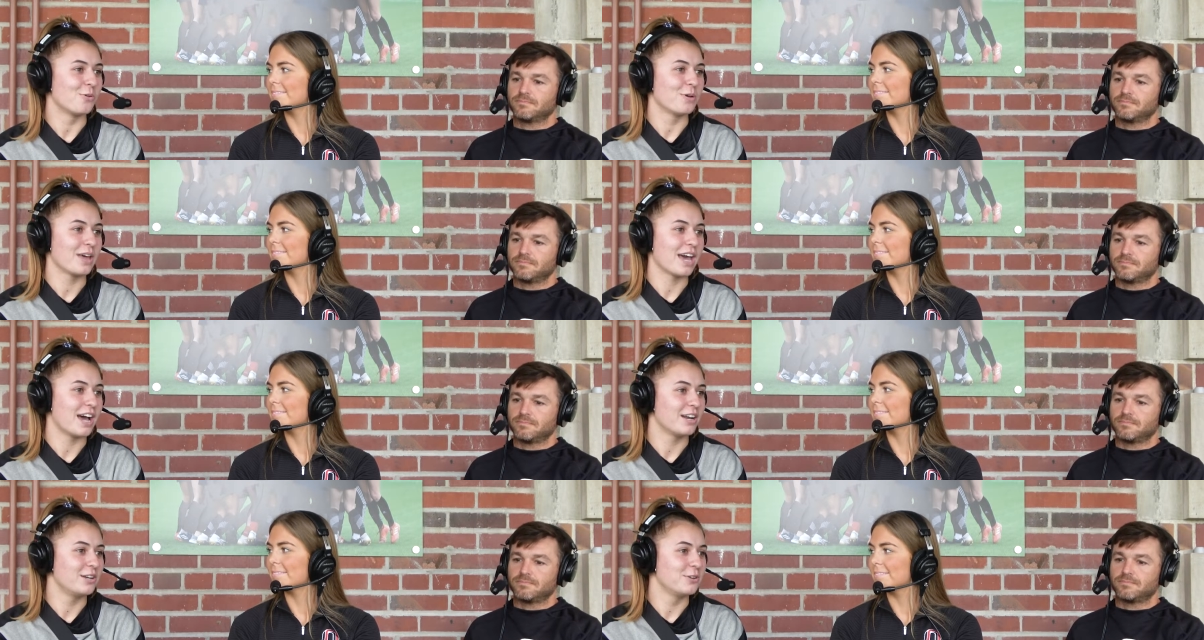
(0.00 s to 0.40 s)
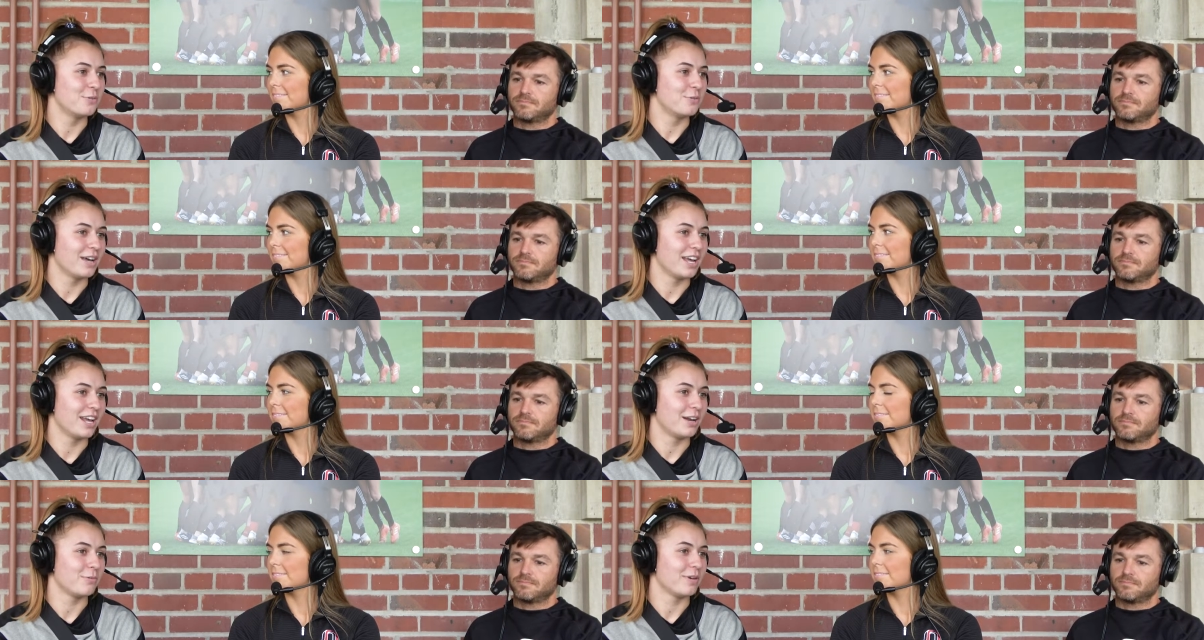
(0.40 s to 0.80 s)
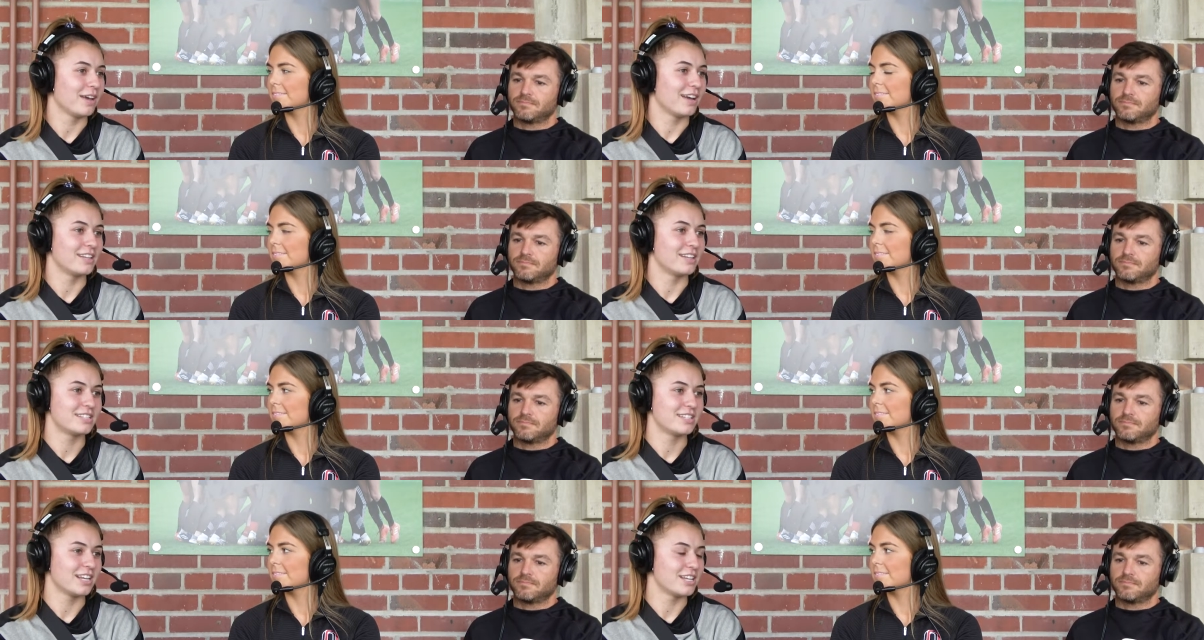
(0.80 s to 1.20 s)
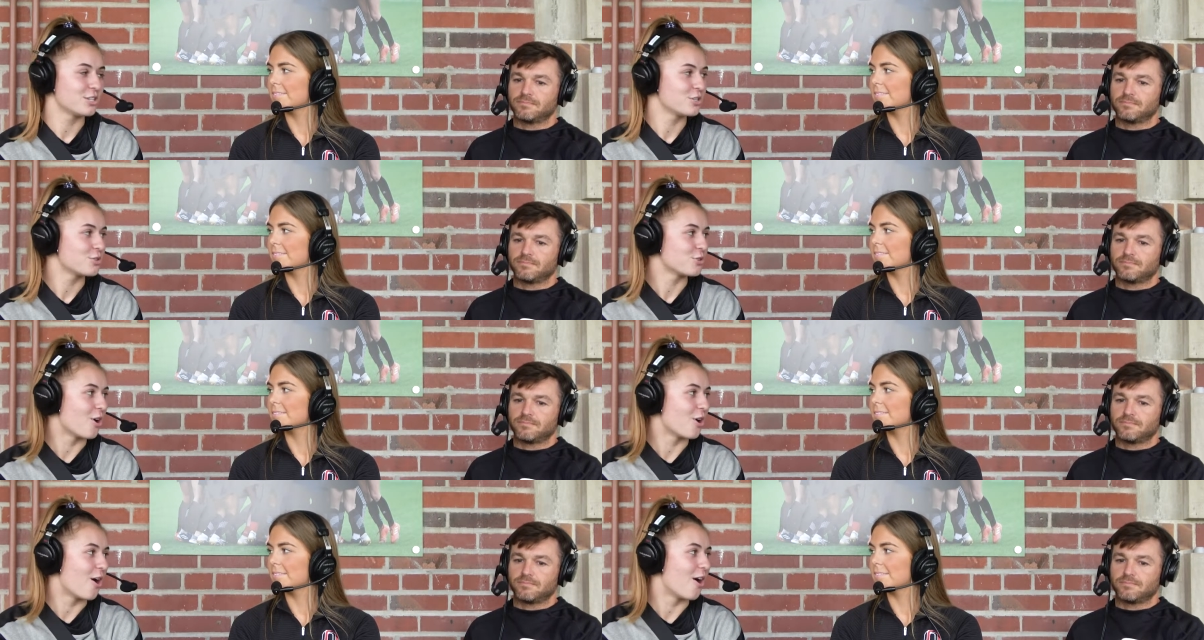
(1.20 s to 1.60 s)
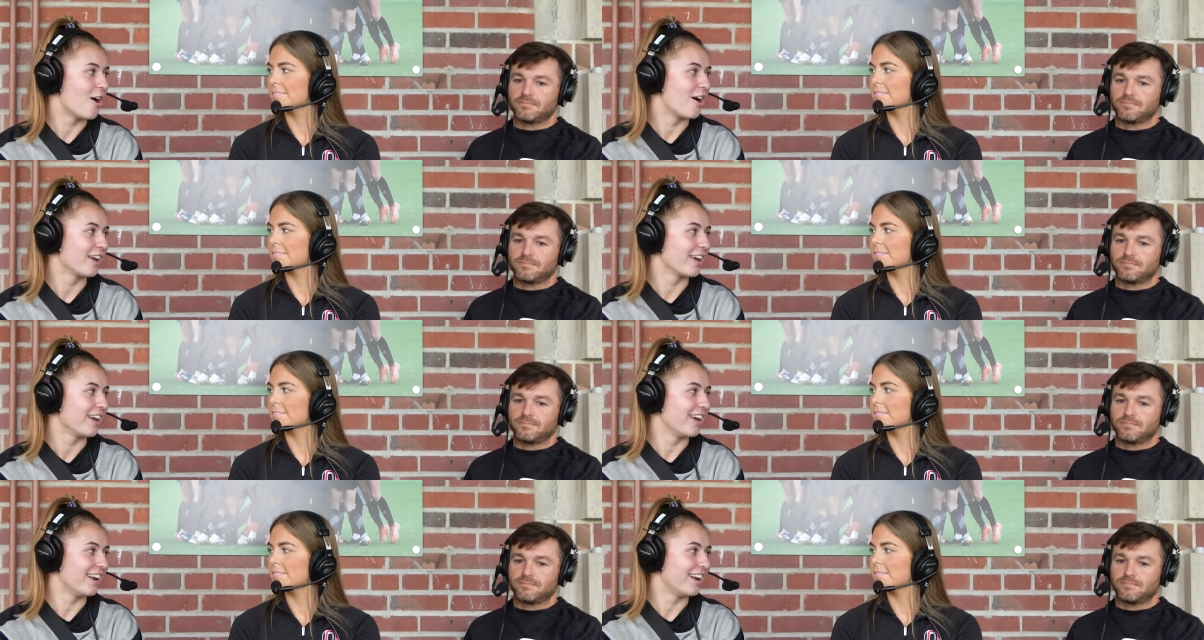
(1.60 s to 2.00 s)
Speaker 1: we had to win, we had to stay
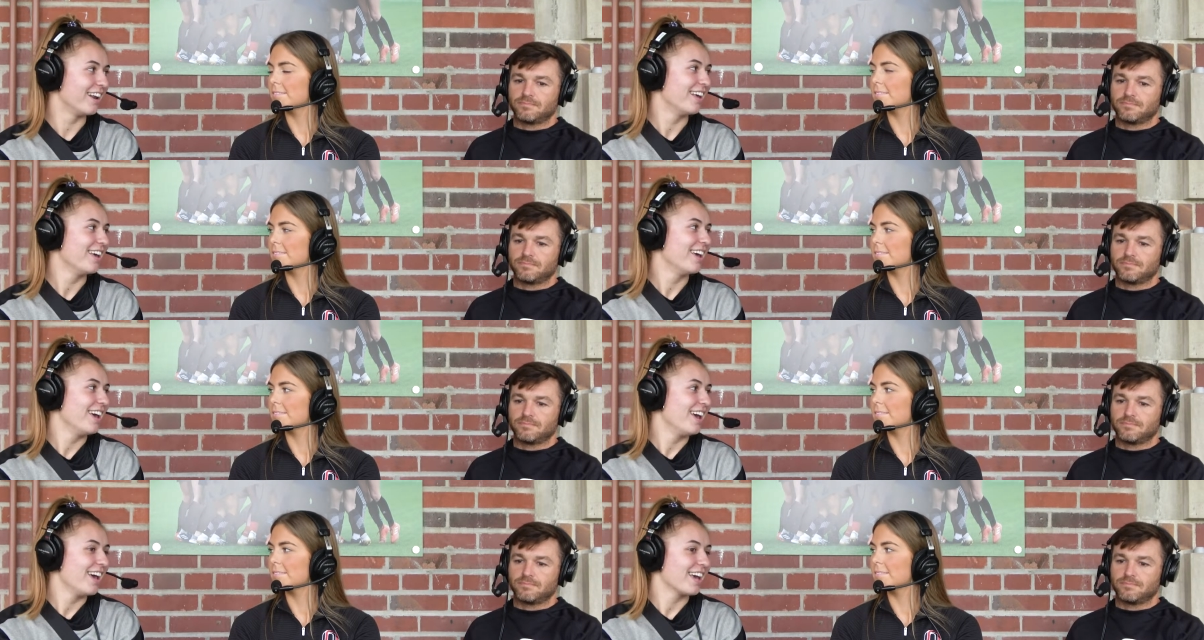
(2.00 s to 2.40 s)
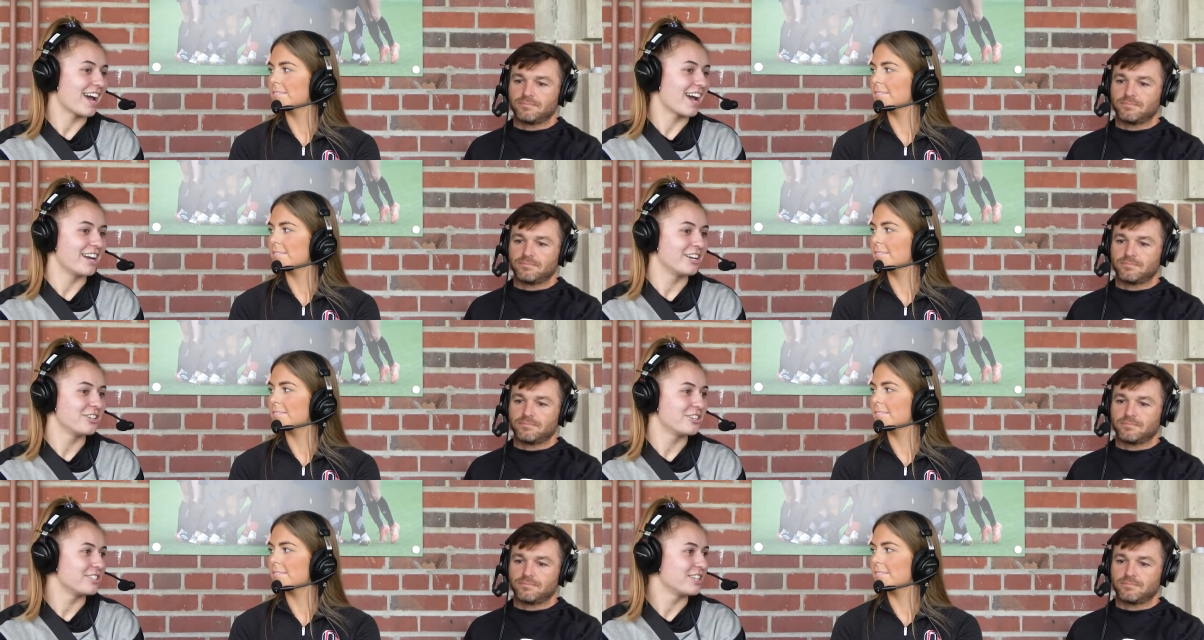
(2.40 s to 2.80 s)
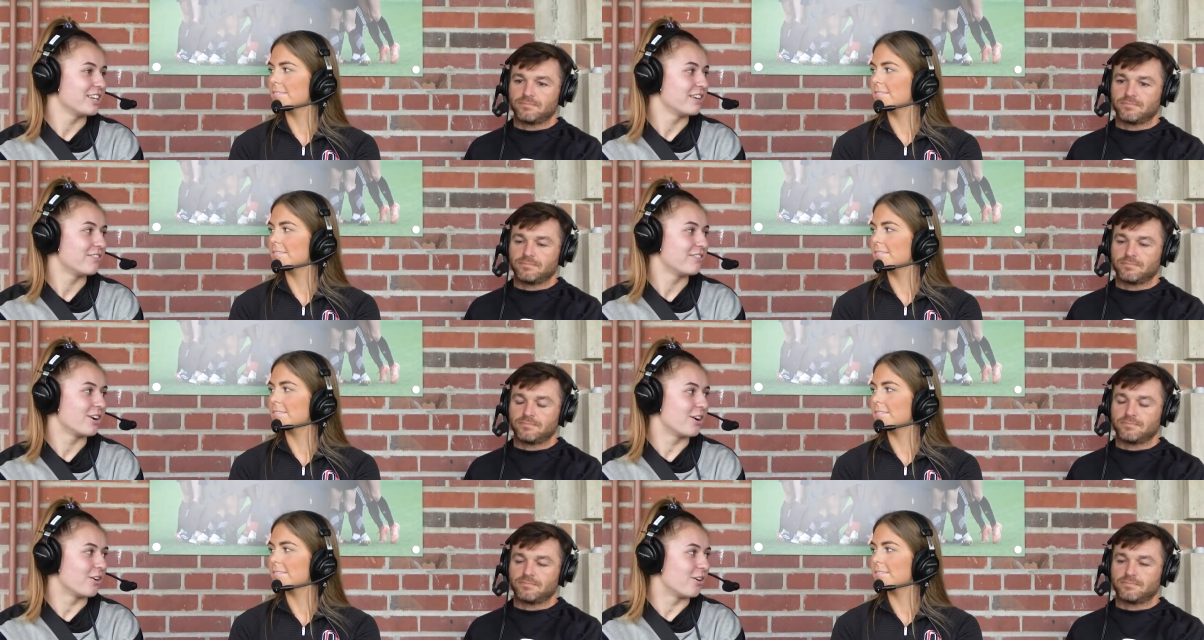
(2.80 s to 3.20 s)
strong, and kind of just give it